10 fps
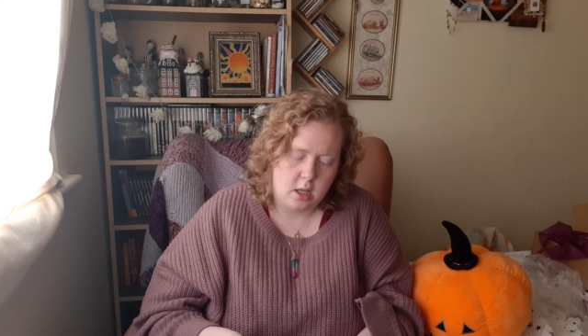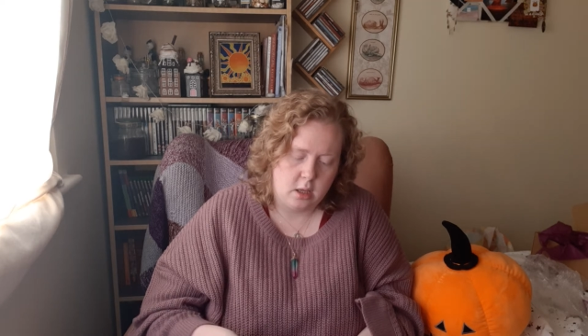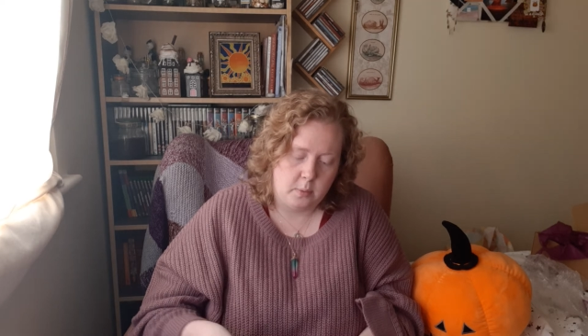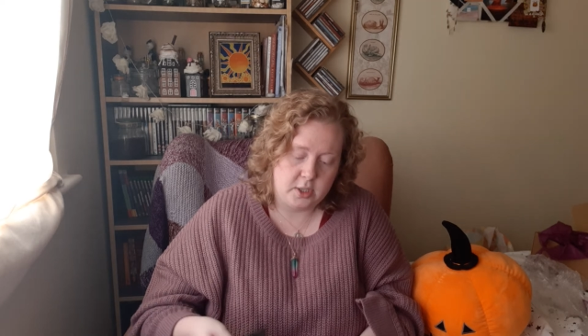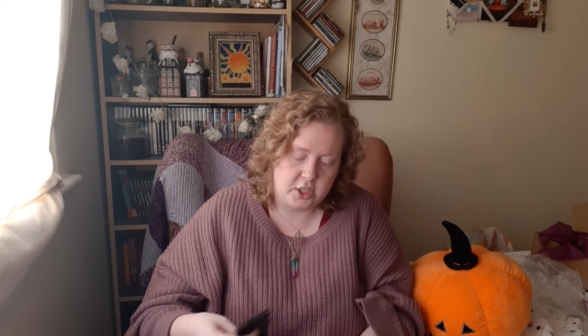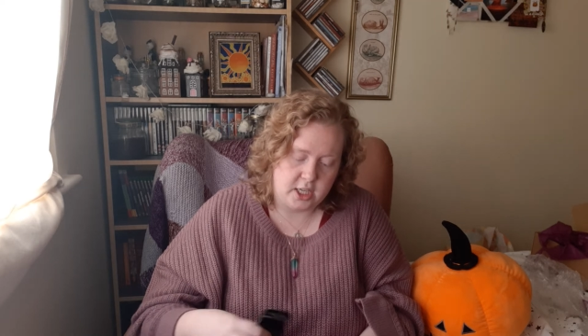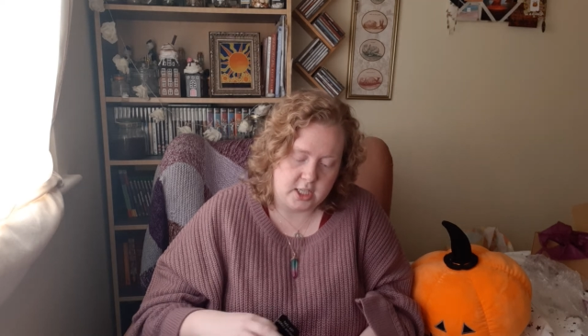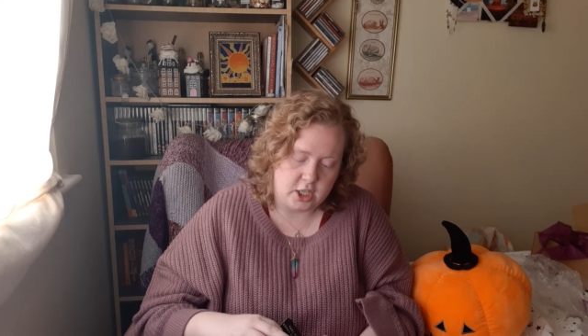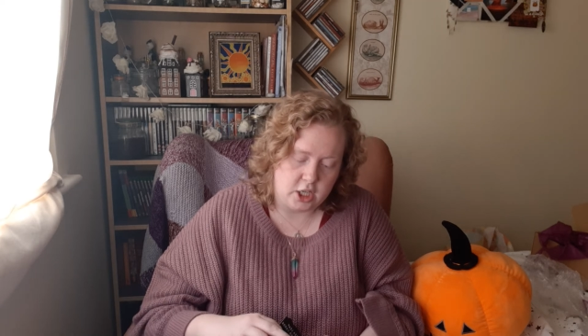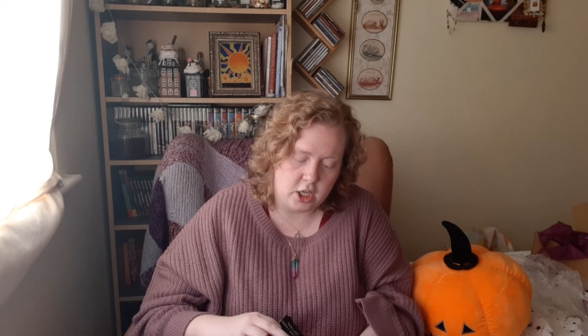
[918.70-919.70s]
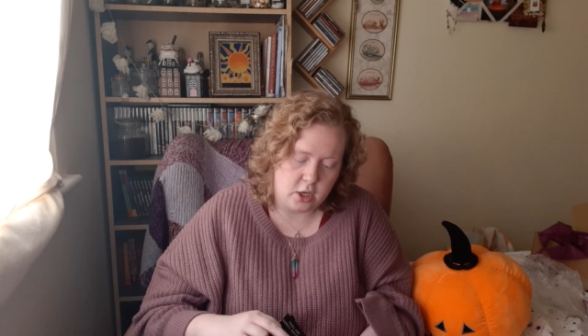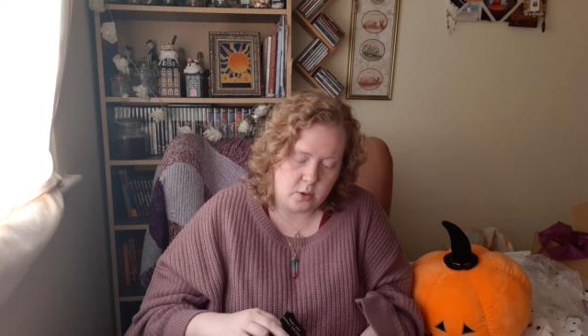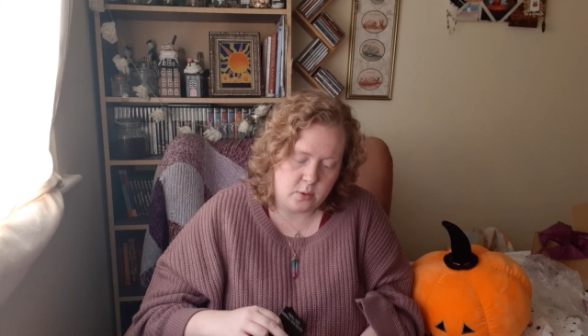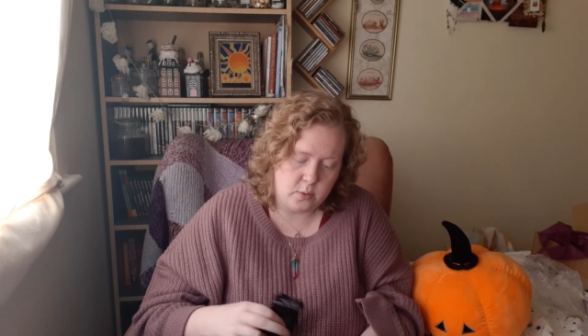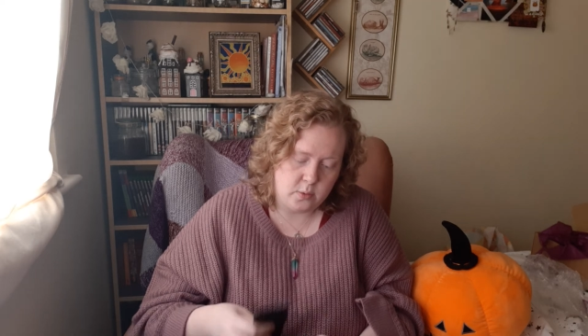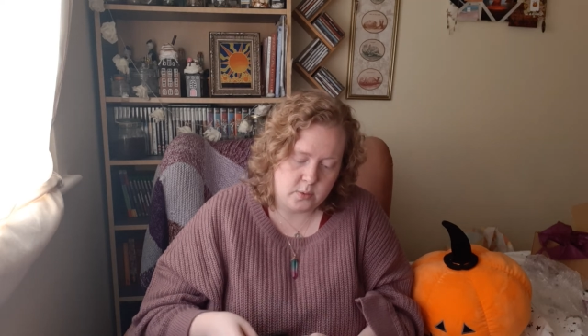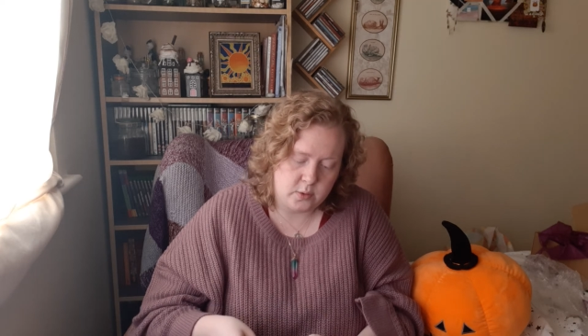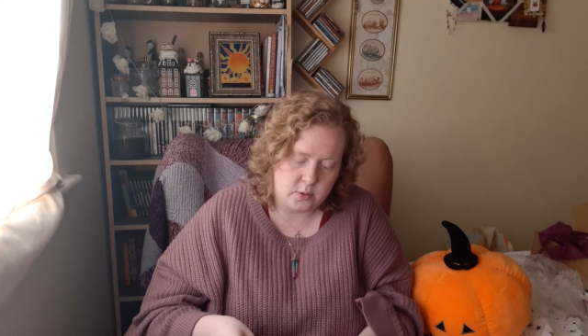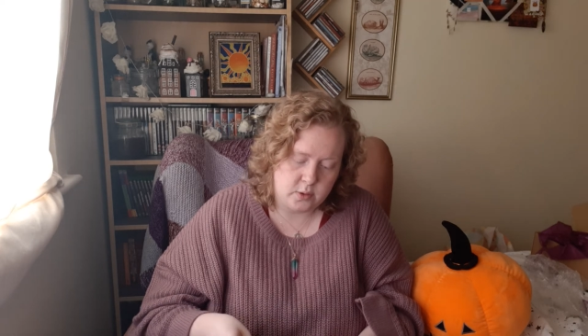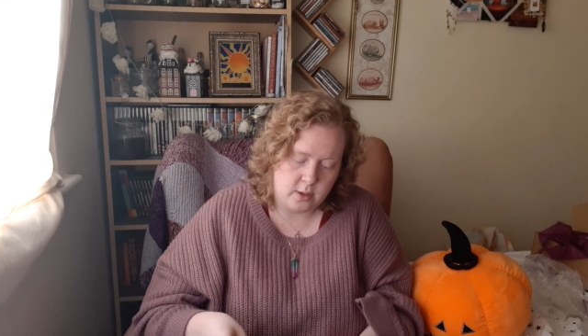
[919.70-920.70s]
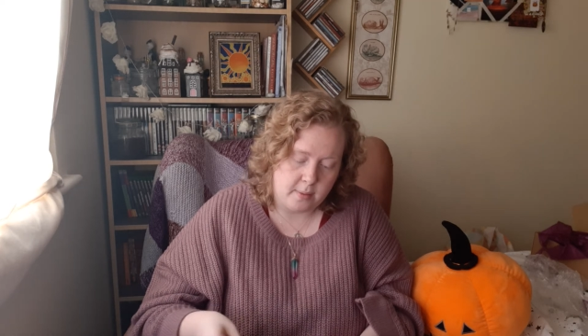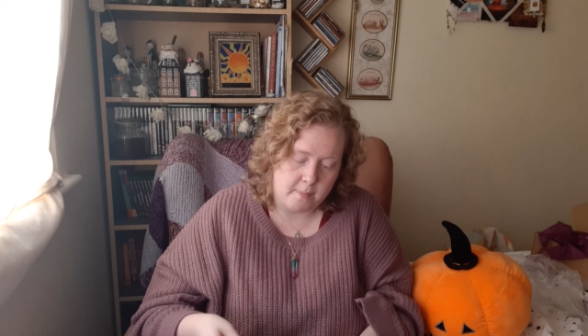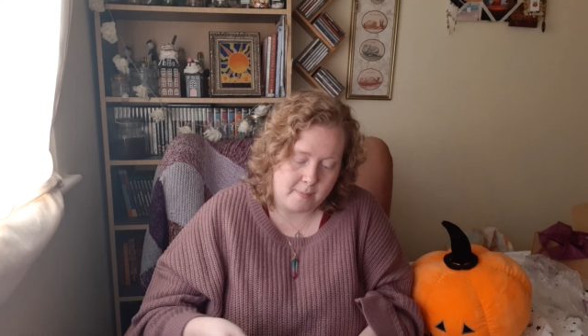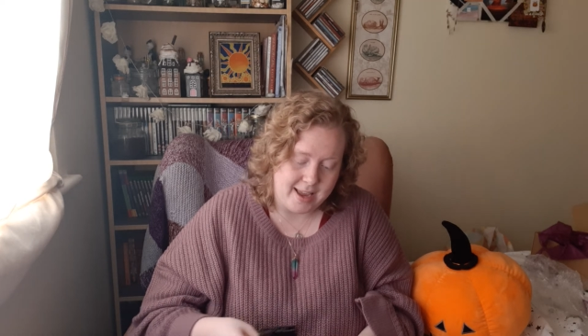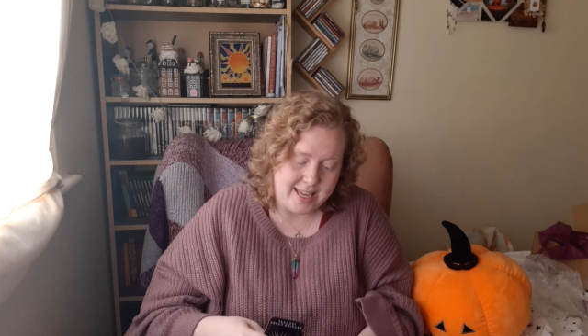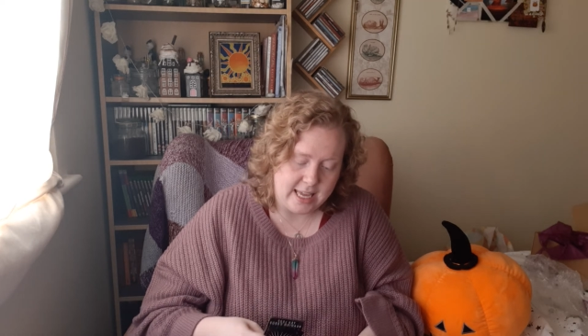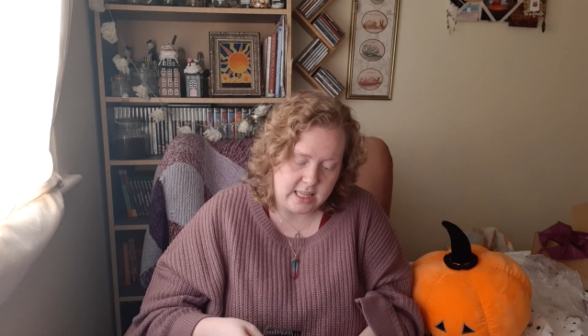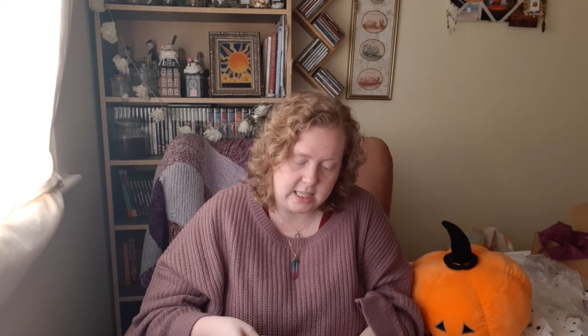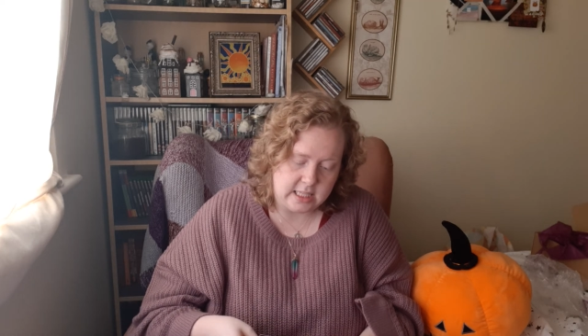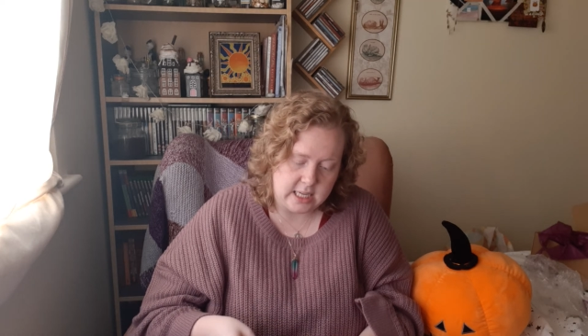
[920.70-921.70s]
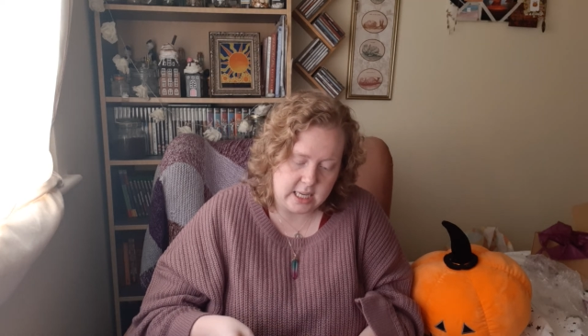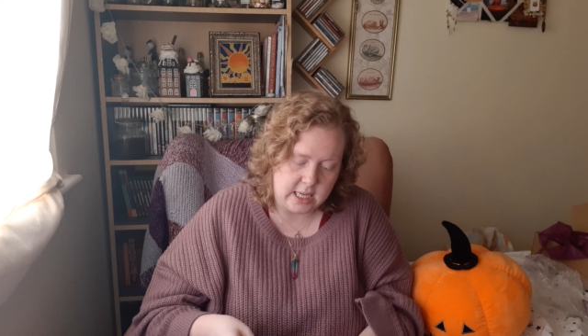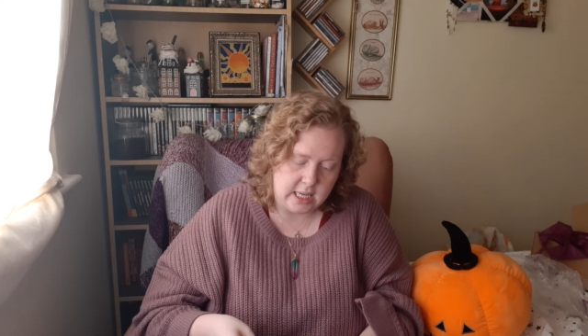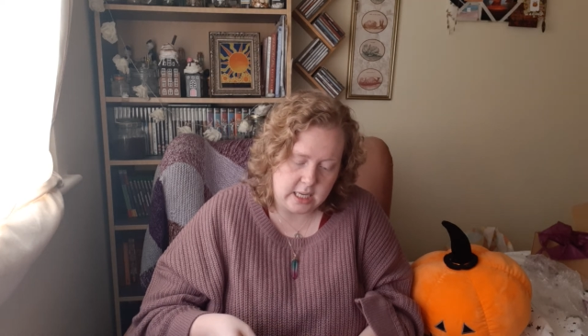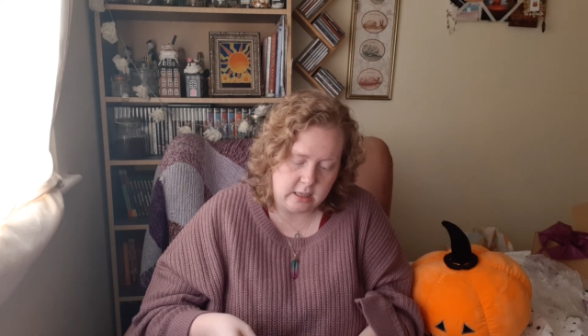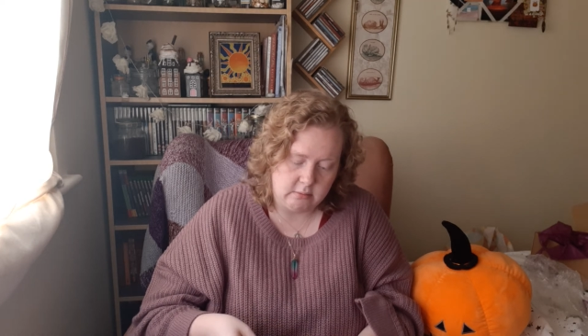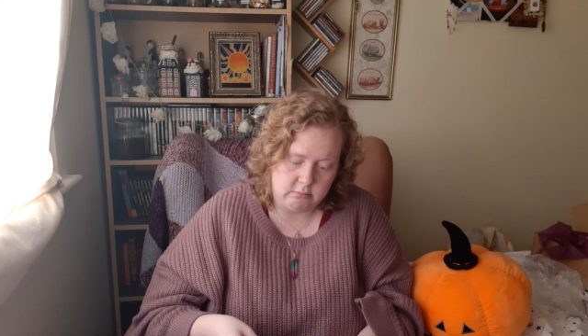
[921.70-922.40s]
which tea to use, making the tea,